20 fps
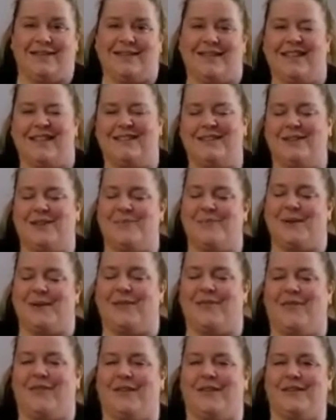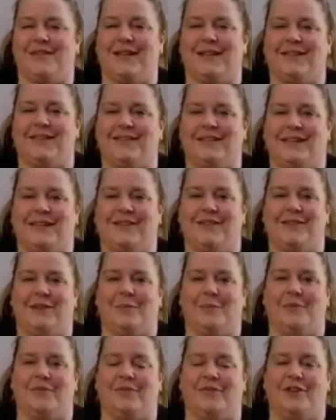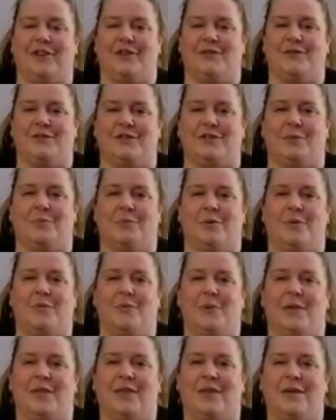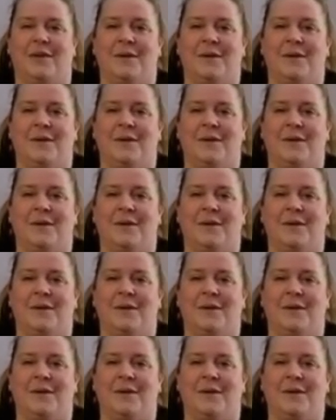so this could be a fantastic little number for you to jump on with.